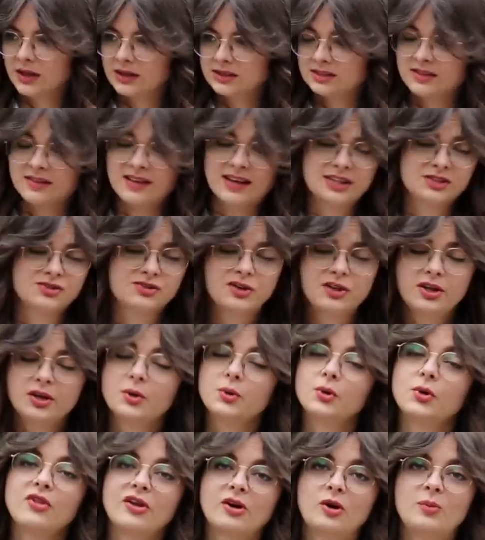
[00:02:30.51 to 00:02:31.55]
So that is really
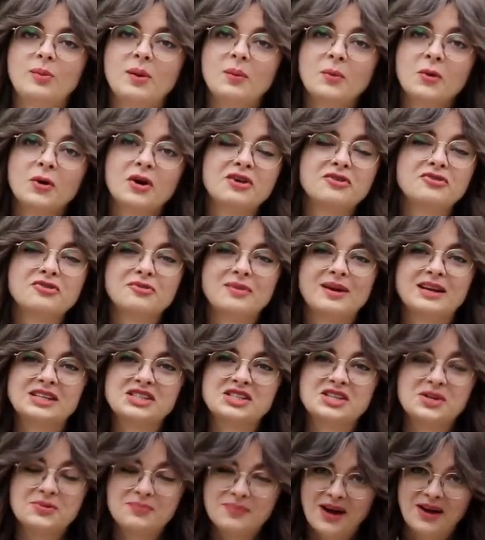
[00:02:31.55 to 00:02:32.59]
cool. There will be more
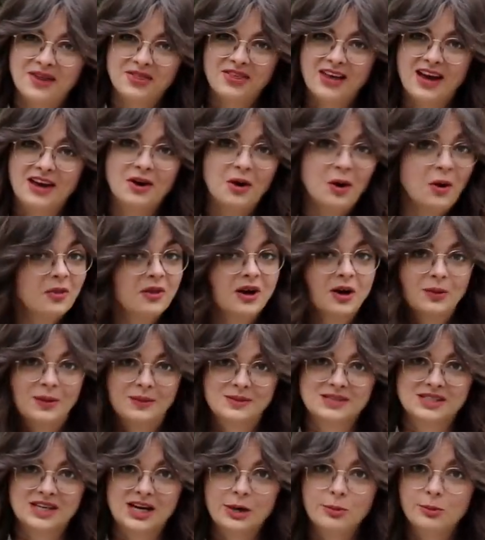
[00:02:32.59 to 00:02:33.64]
information about that on their
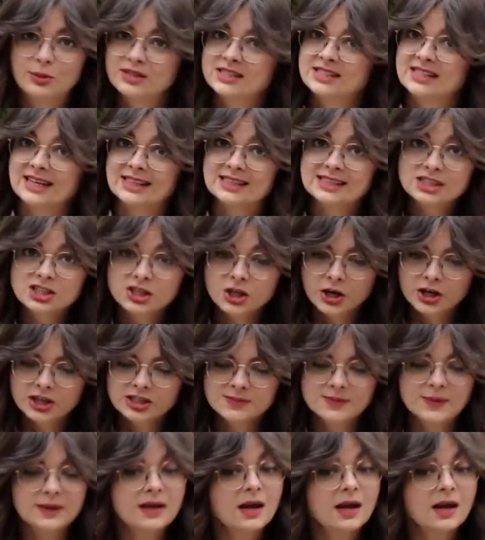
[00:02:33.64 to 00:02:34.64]
website once that starts. But